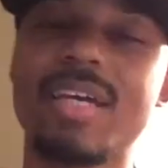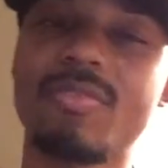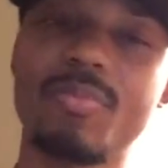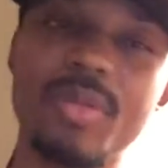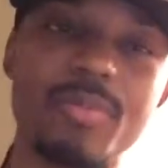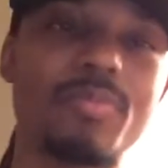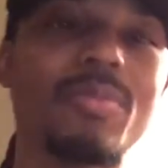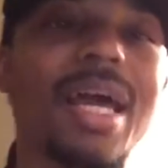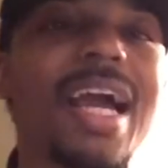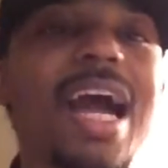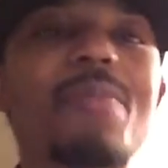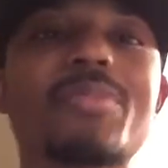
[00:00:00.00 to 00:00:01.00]
Like when people,
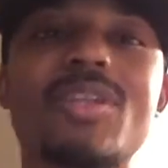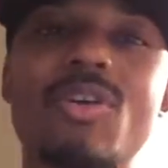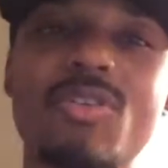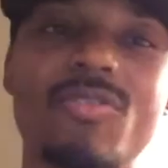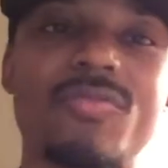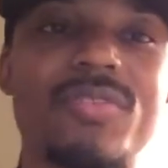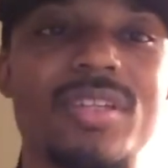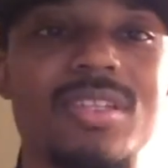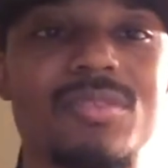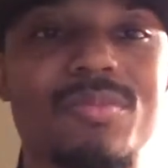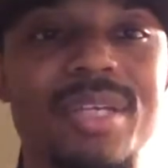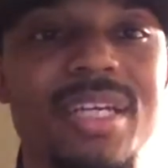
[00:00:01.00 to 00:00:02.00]
like I'm known for
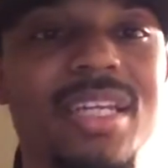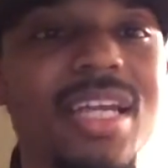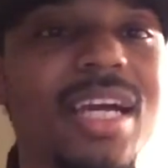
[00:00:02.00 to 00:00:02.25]
this, man.